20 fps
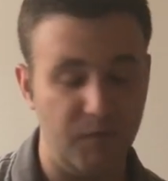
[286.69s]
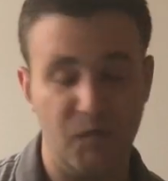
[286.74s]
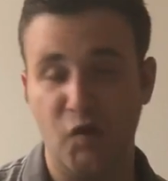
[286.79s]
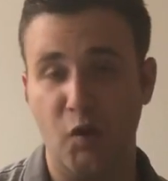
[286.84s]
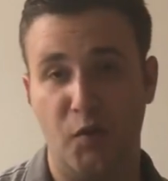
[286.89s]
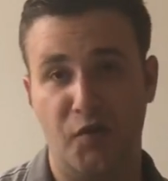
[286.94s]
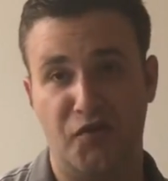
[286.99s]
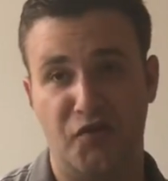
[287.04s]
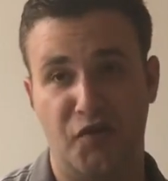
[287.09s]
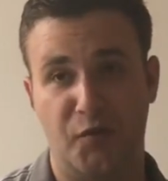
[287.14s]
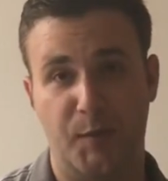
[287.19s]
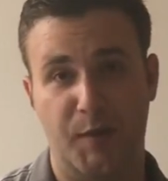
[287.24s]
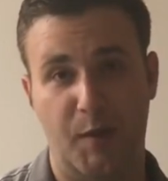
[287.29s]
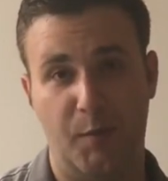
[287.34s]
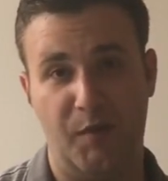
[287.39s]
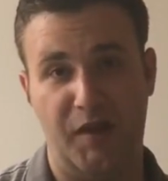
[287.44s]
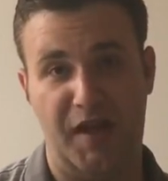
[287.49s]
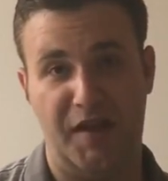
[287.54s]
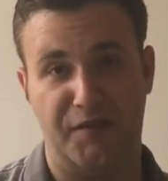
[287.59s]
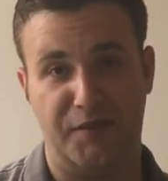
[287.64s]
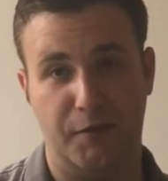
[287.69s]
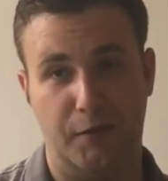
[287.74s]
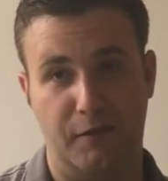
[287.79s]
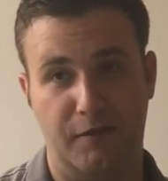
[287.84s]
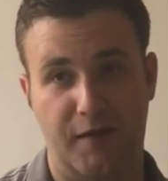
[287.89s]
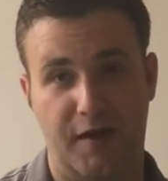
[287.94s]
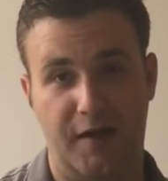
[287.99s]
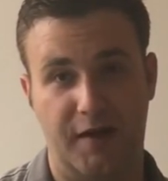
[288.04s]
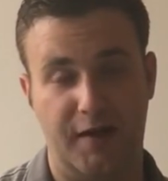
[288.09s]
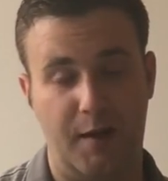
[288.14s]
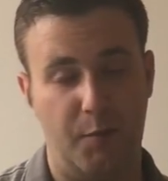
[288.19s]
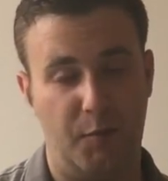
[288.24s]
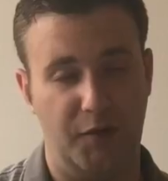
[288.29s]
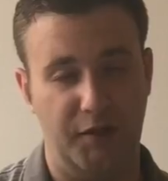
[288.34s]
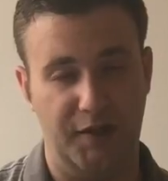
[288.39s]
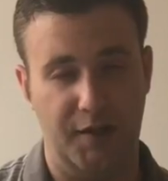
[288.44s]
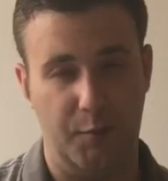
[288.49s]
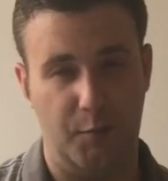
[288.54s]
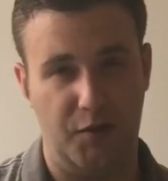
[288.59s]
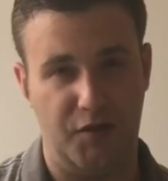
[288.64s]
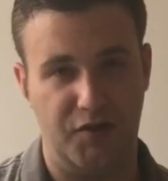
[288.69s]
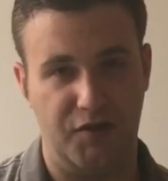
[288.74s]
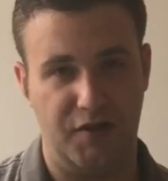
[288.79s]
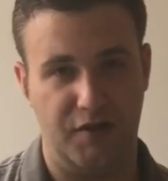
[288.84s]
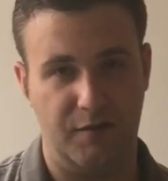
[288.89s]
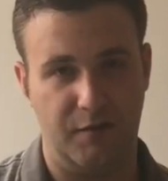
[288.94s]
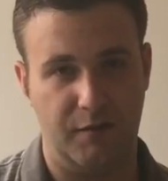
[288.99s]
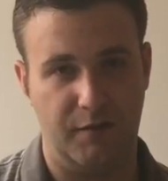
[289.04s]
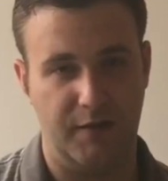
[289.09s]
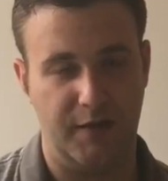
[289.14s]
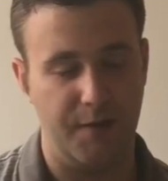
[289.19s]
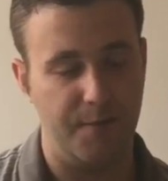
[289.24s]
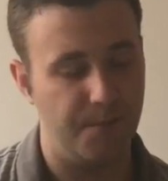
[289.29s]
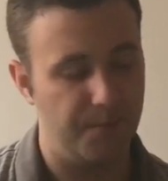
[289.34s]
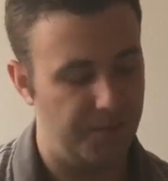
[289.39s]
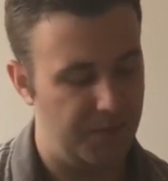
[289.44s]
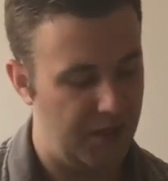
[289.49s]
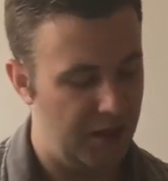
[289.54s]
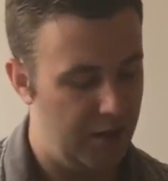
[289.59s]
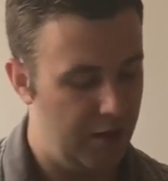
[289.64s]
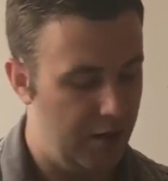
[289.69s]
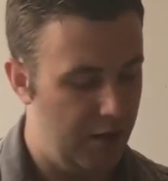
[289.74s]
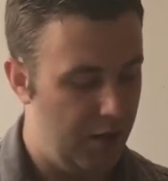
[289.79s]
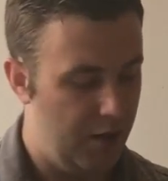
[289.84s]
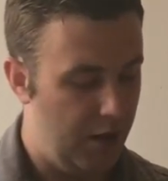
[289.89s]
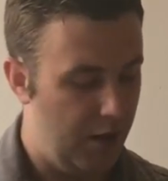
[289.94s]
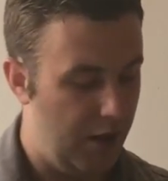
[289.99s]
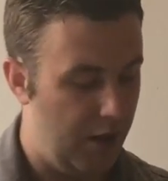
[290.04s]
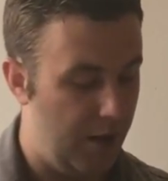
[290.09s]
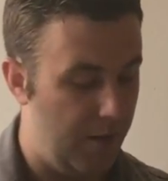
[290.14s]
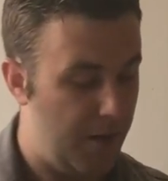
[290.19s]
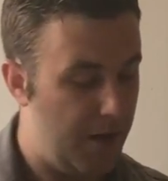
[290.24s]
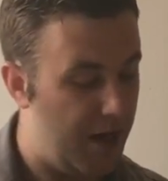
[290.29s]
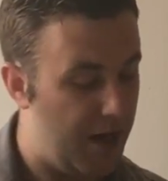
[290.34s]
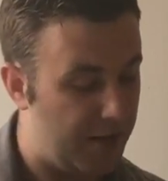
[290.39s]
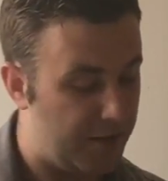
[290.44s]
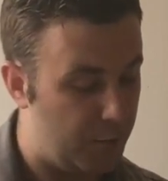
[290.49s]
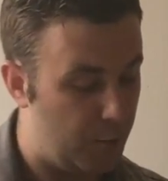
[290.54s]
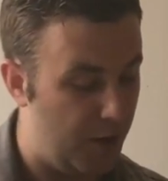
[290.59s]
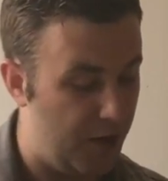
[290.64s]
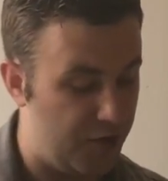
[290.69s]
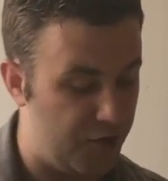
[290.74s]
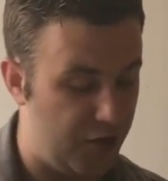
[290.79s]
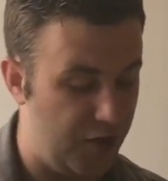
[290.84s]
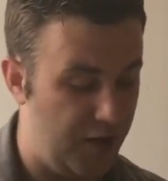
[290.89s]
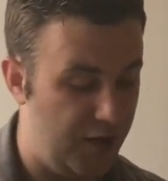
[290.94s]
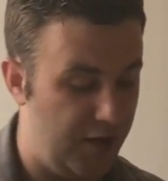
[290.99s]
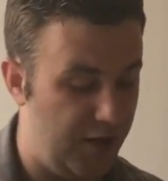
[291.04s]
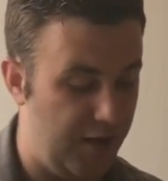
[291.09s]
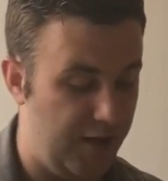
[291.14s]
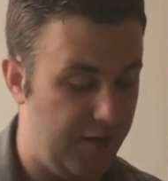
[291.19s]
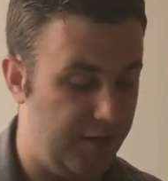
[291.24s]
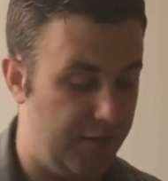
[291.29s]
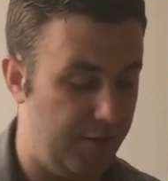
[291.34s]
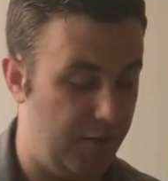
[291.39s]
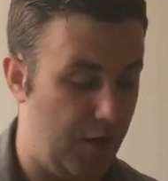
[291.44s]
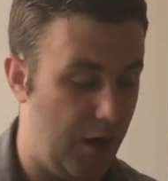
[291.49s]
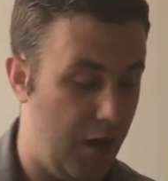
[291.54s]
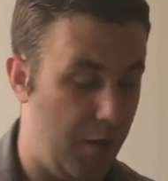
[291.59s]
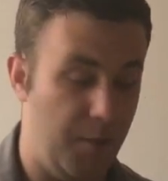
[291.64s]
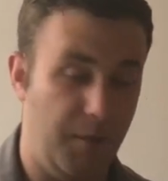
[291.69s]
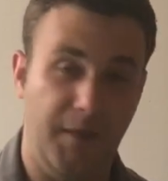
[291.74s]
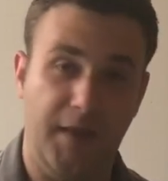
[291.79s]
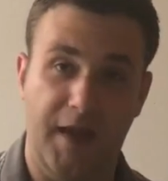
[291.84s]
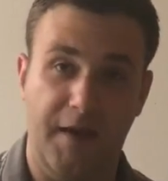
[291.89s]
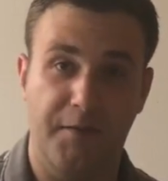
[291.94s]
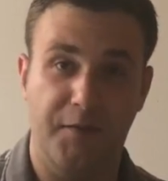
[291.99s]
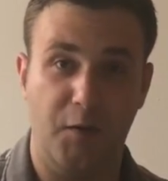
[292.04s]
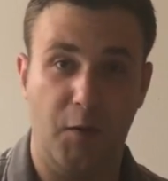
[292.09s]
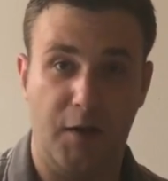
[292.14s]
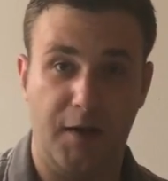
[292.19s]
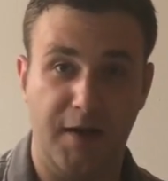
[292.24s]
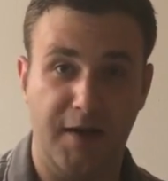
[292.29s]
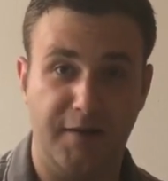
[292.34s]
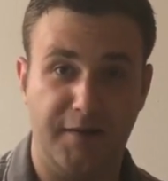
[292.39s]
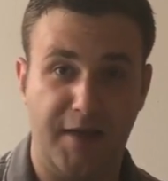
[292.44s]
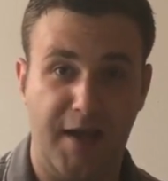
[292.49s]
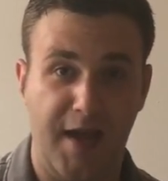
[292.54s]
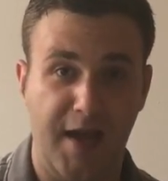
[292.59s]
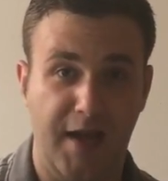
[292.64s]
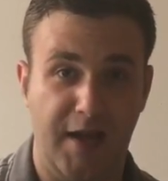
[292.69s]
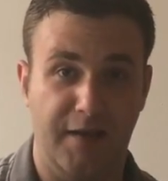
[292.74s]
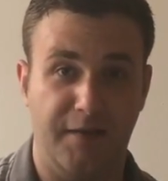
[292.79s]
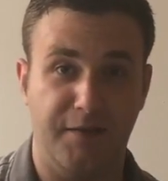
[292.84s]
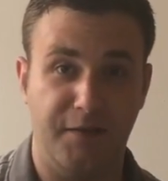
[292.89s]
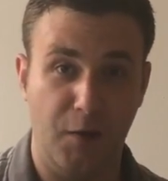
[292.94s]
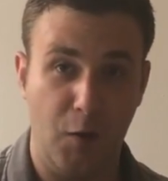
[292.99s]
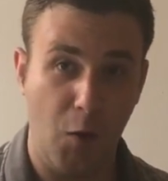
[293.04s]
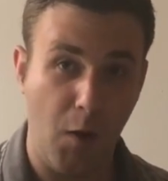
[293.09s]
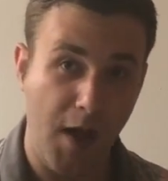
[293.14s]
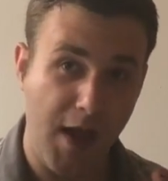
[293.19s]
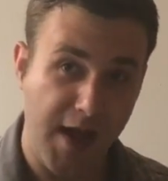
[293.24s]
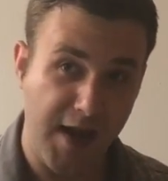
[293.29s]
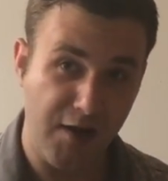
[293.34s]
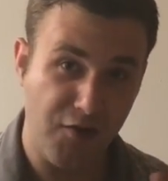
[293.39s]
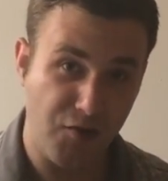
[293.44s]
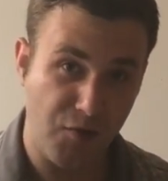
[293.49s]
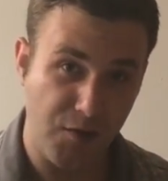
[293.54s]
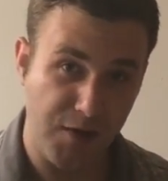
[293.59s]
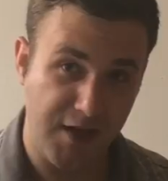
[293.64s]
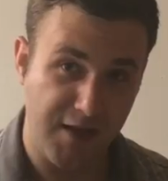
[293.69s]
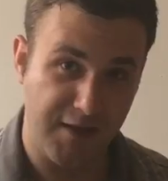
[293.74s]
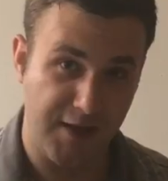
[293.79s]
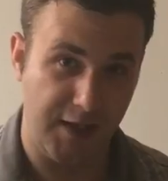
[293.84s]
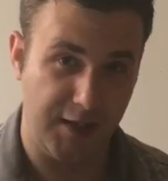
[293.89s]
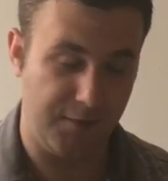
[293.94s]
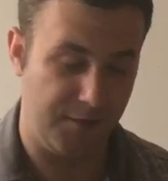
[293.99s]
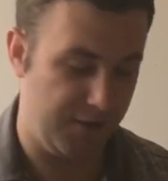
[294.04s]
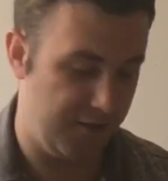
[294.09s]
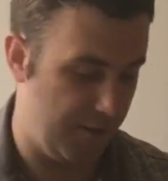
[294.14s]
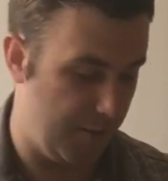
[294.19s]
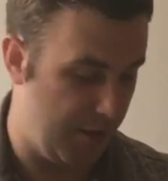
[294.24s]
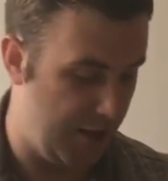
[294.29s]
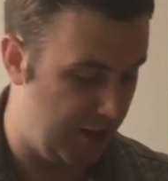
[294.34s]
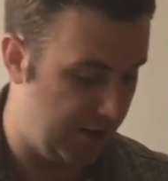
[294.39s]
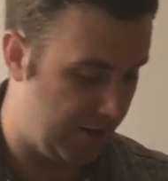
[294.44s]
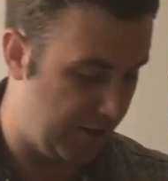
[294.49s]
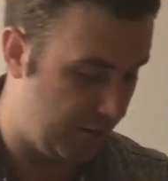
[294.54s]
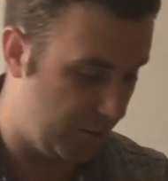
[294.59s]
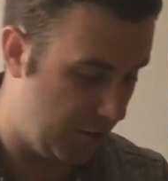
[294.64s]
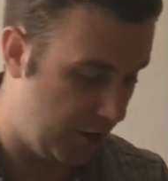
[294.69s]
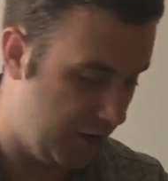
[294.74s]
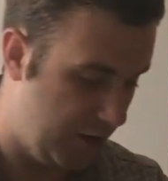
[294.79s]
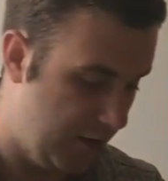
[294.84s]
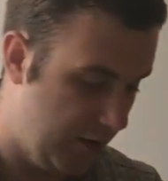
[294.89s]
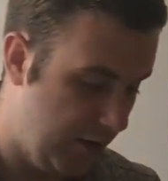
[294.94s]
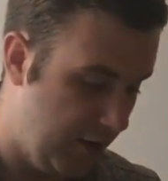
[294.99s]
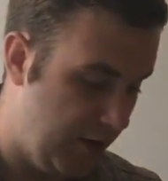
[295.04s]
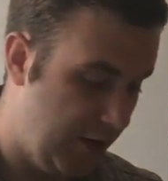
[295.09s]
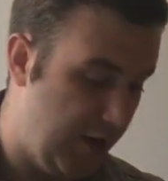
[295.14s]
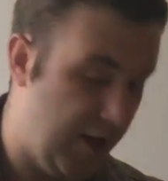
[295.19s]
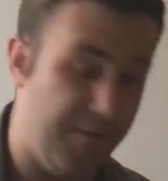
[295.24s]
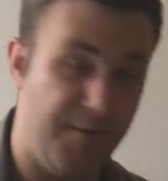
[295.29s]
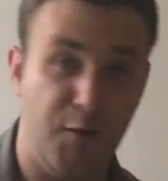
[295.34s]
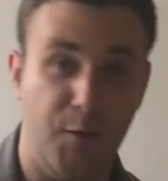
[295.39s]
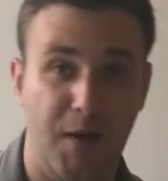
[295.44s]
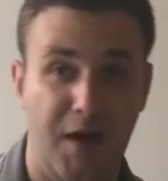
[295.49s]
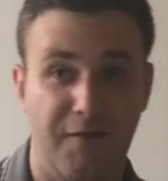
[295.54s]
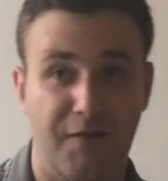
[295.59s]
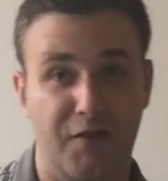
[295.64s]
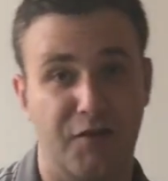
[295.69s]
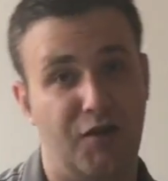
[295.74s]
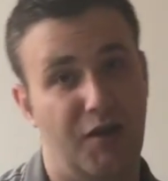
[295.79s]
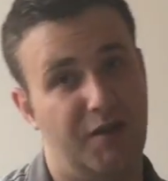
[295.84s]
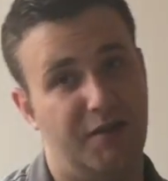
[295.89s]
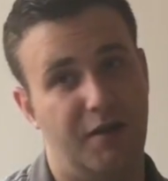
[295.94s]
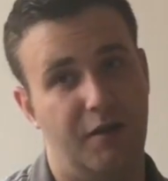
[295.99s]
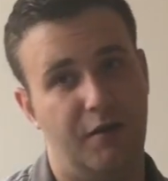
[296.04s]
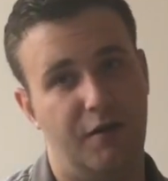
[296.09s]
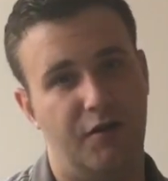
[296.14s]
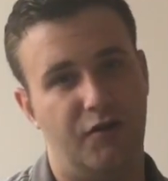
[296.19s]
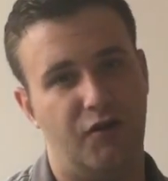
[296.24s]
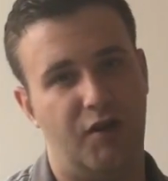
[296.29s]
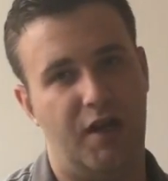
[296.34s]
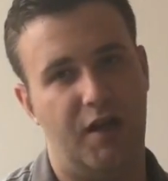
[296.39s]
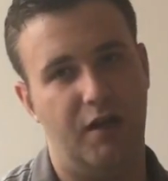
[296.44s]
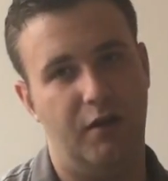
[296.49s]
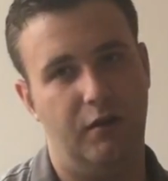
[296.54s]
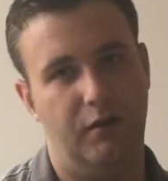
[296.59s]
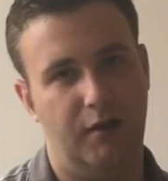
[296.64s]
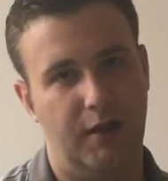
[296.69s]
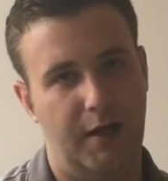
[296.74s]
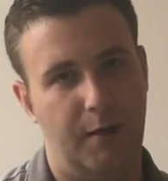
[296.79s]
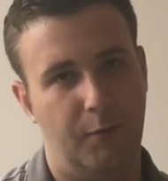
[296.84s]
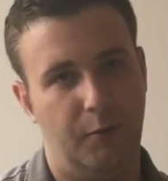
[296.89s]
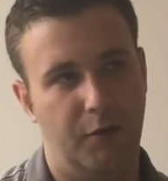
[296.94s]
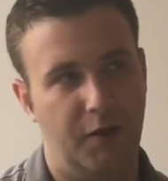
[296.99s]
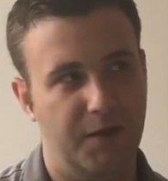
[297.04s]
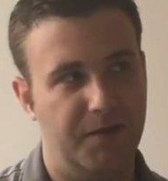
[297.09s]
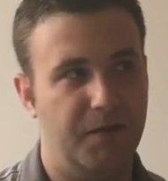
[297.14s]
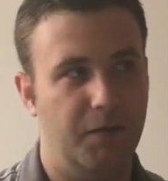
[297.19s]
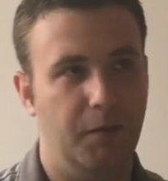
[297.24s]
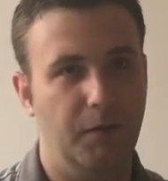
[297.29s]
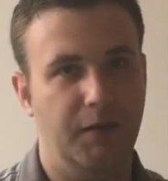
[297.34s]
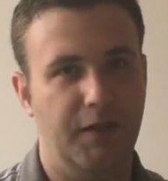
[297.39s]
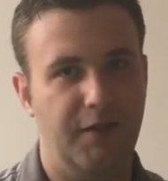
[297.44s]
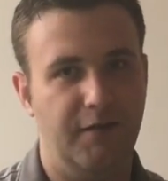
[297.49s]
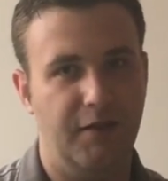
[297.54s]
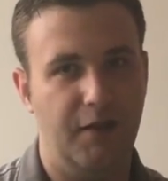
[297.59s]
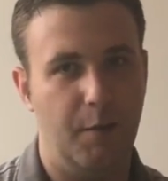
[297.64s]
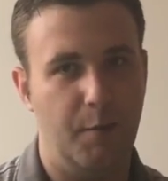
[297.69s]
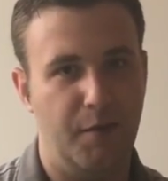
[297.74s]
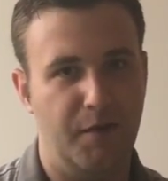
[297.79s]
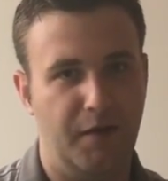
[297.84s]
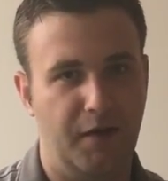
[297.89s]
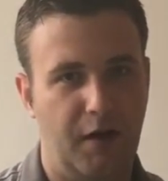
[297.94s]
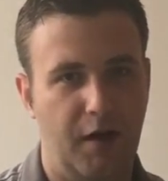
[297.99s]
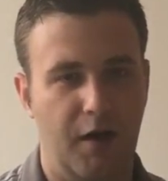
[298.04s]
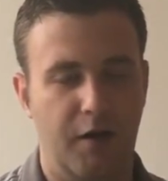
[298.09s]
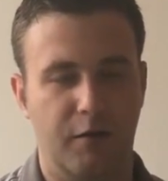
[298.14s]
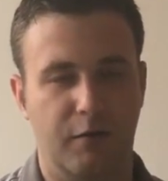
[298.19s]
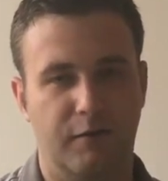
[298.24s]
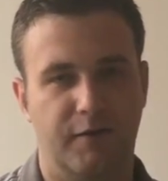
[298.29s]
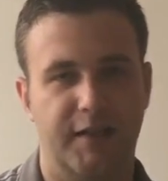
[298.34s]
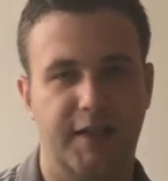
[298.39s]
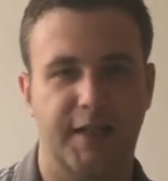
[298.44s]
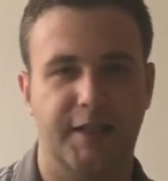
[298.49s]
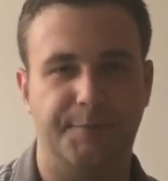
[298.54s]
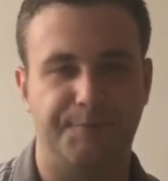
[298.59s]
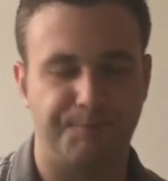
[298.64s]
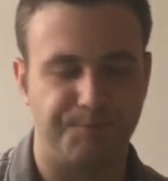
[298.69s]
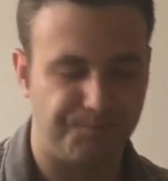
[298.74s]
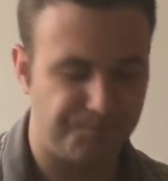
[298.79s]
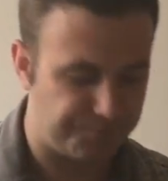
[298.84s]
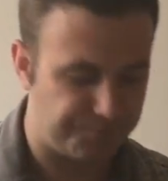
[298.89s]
So it's just been a blast so far, and I'm really appreciative of it. The next question is from Life's Organized Chaos. So, hey Jody, thanks for submitting this one. If you haven't checked out her channel, I will also leave it up in the card over there.